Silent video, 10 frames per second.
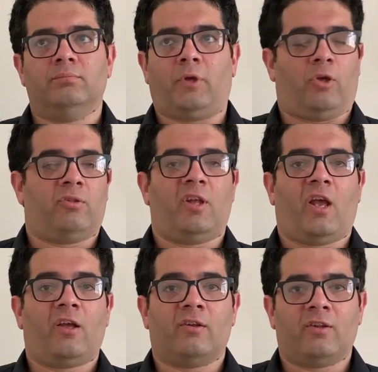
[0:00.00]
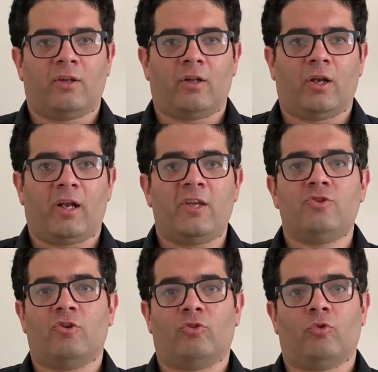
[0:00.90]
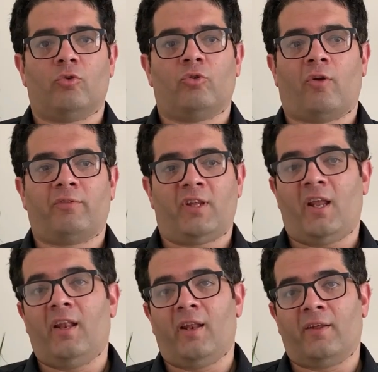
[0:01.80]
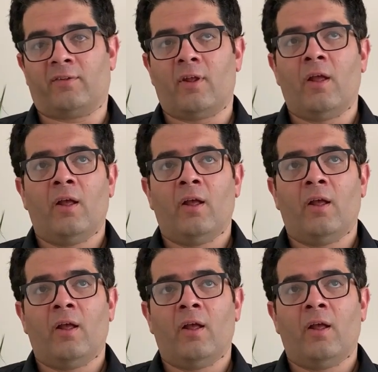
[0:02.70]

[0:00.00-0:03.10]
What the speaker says: because they are considered the danger zones of the illness.